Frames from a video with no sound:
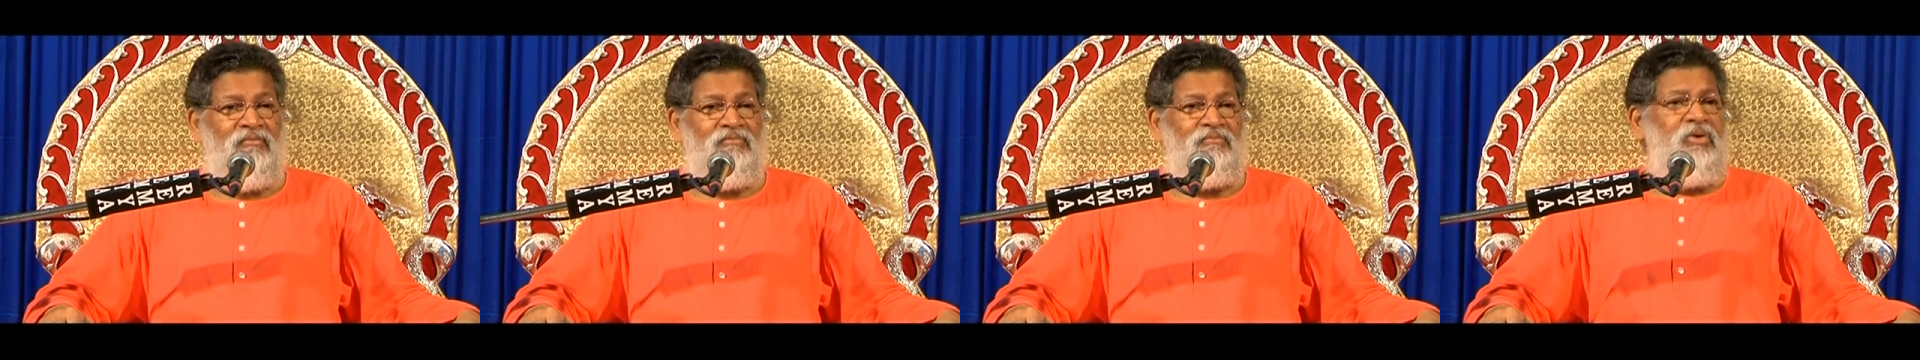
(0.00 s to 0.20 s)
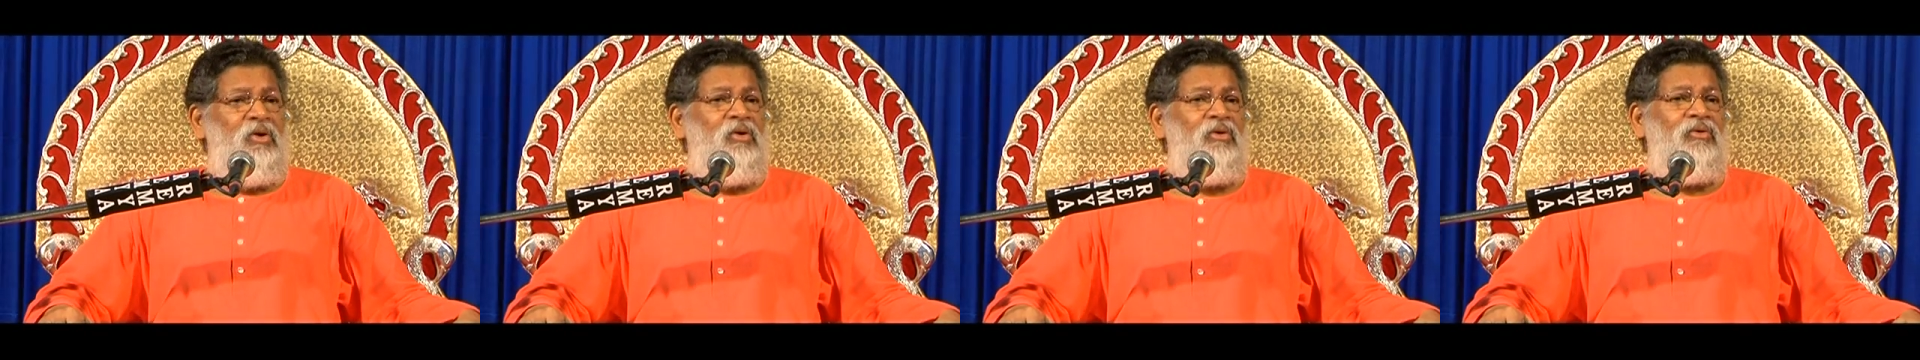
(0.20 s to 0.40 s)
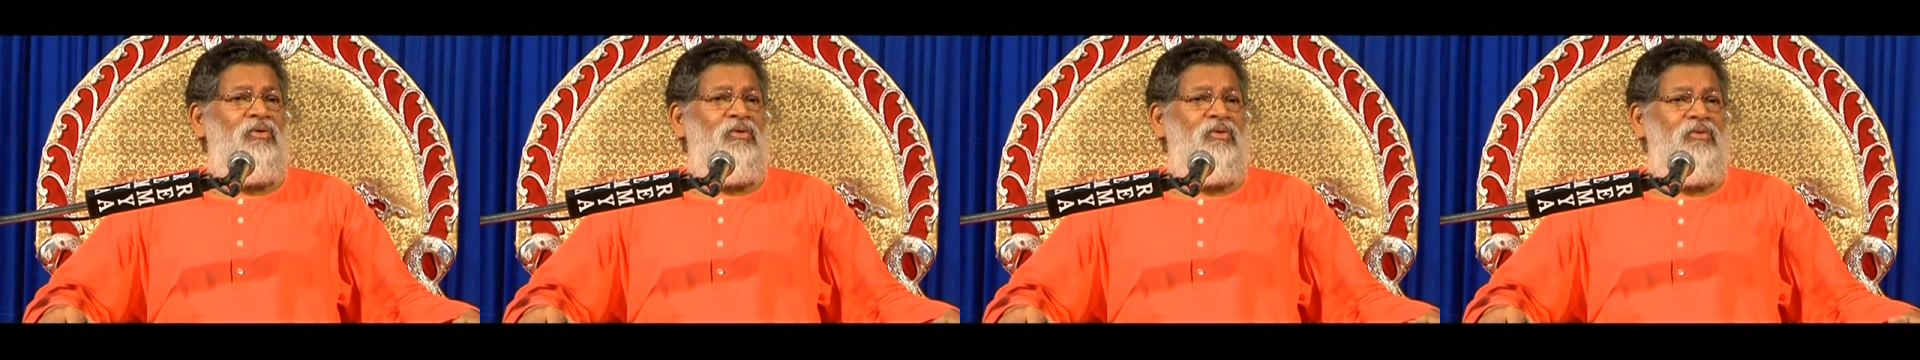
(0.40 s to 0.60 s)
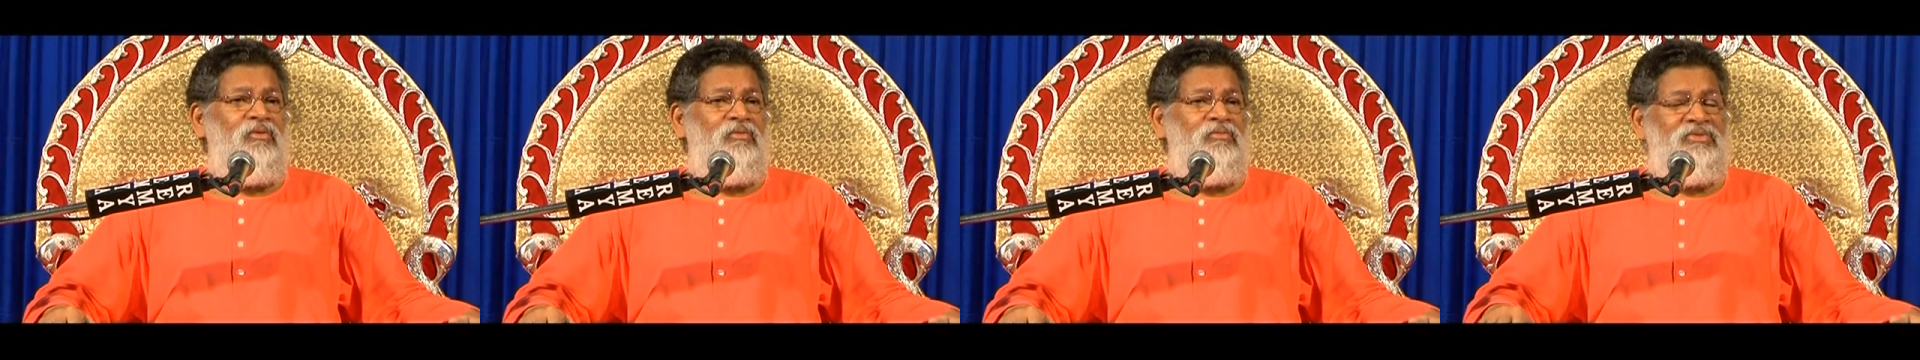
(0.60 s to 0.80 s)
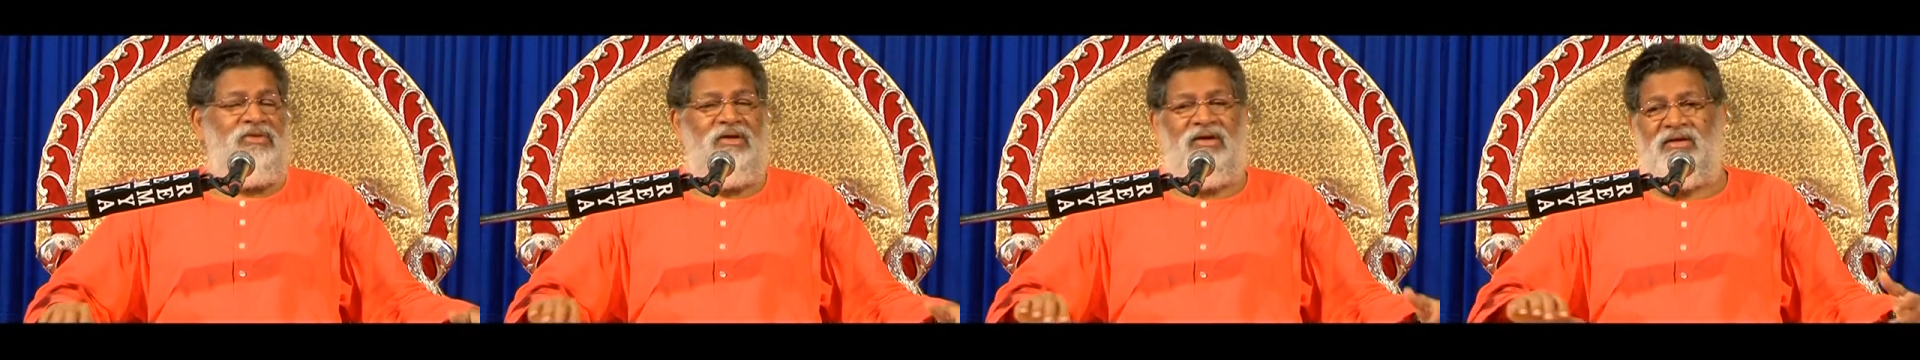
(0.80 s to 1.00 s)

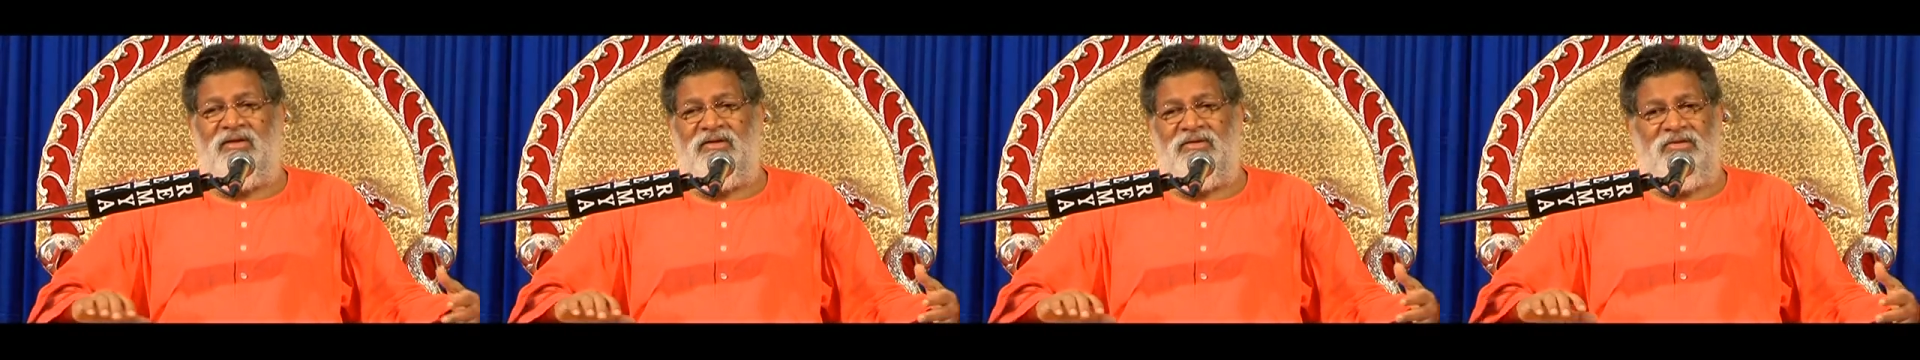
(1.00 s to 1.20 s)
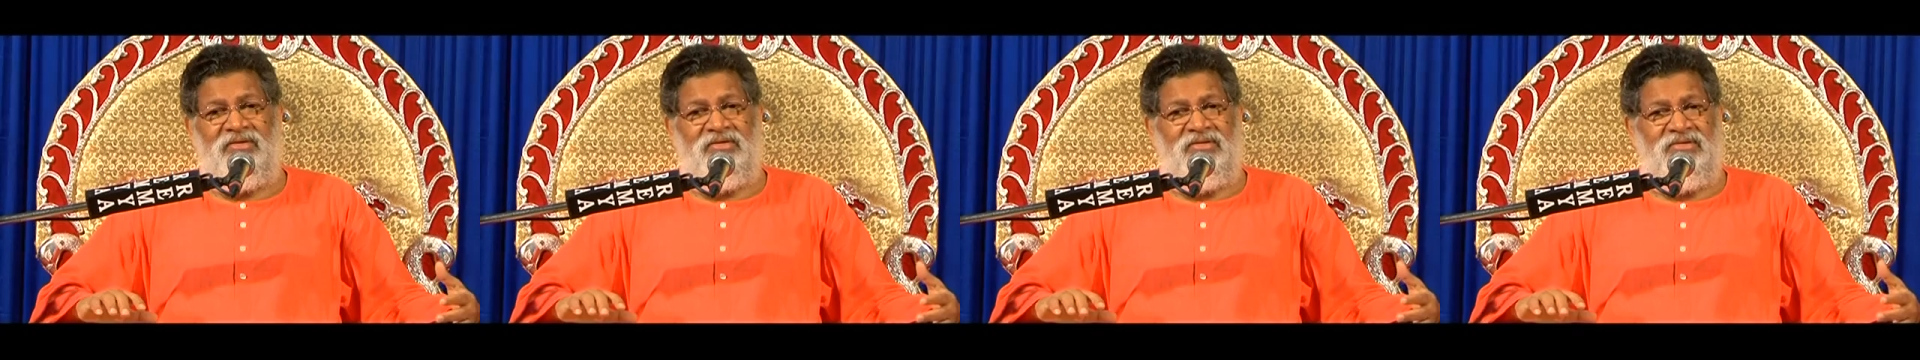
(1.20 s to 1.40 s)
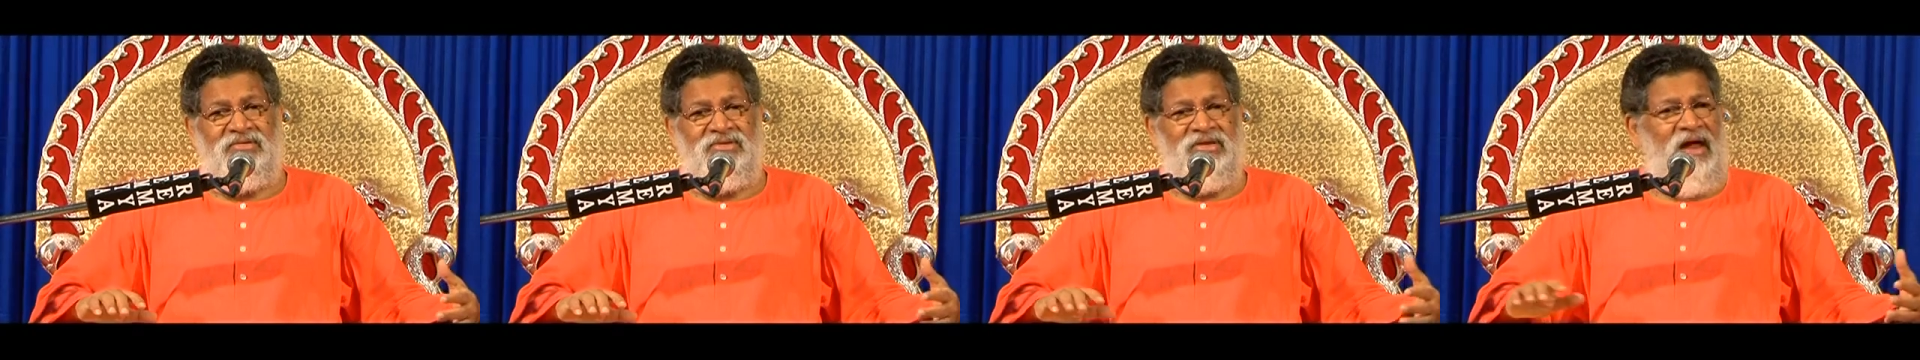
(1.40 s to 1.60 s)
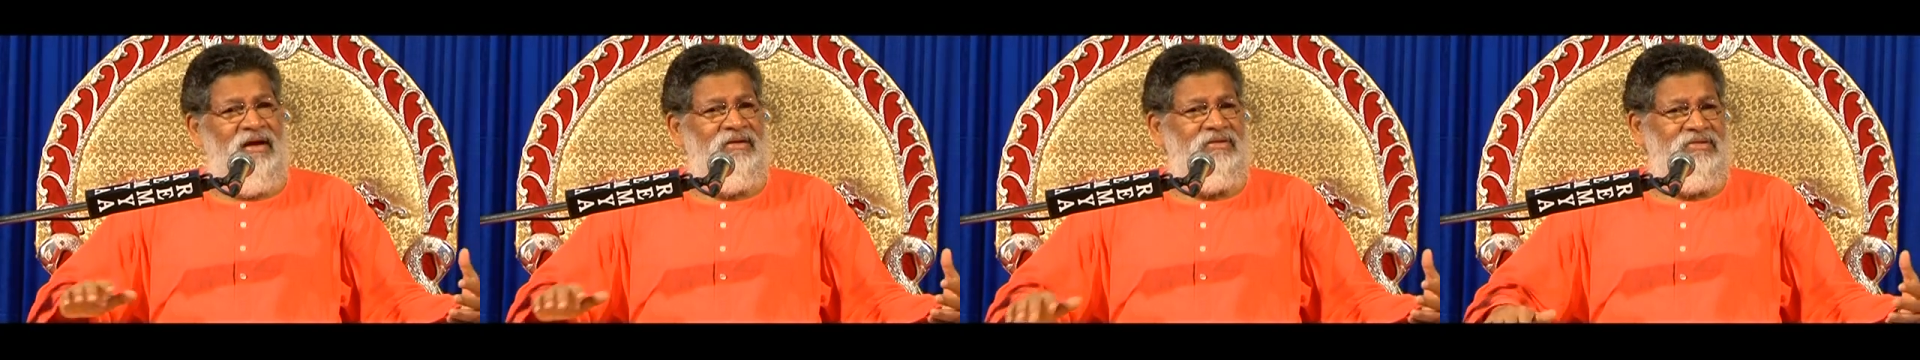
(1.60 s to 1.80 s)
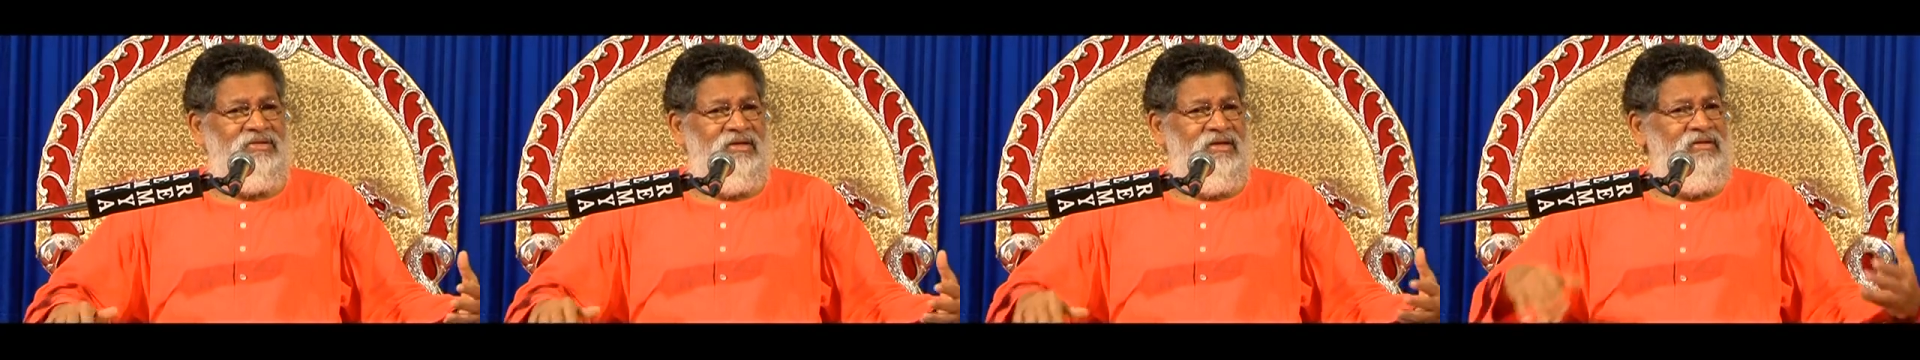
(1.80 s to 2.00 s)
plumes, and it is
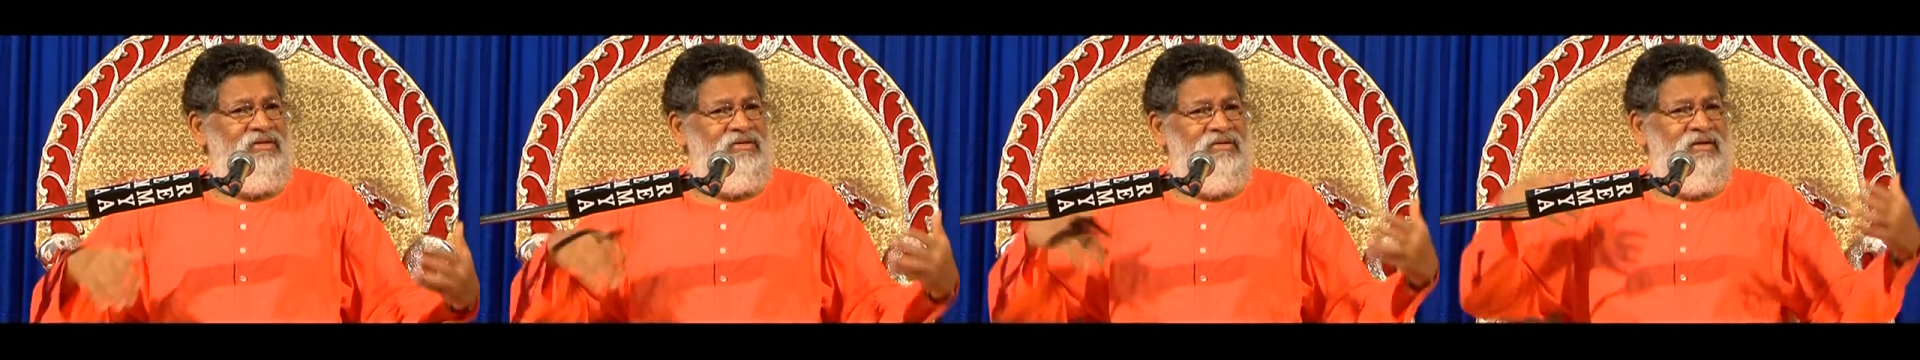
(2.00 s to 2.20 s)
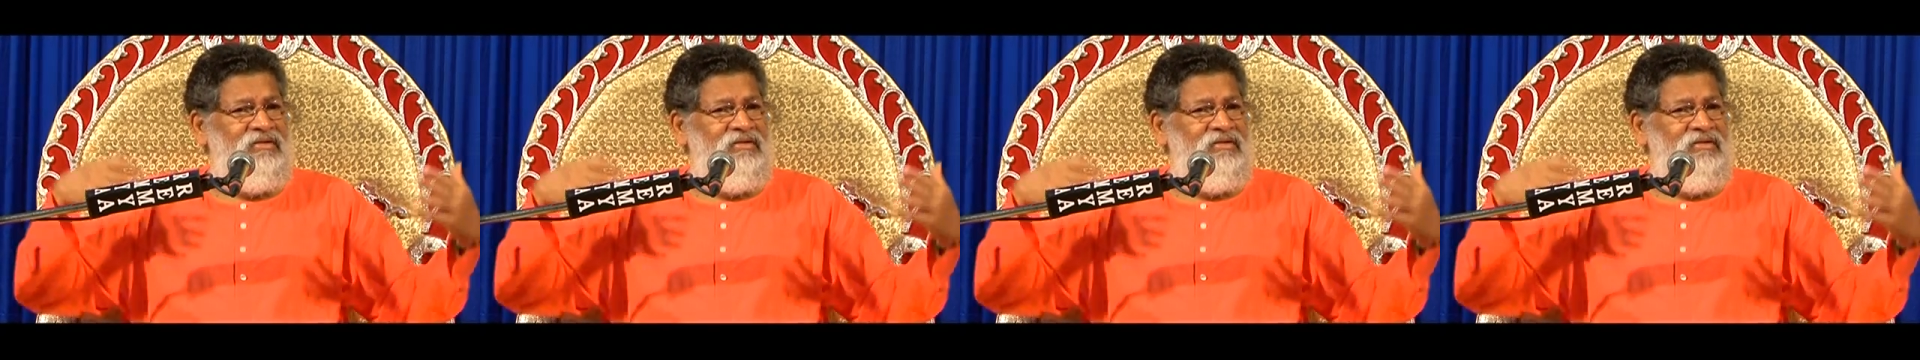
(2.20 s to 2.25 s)
dancing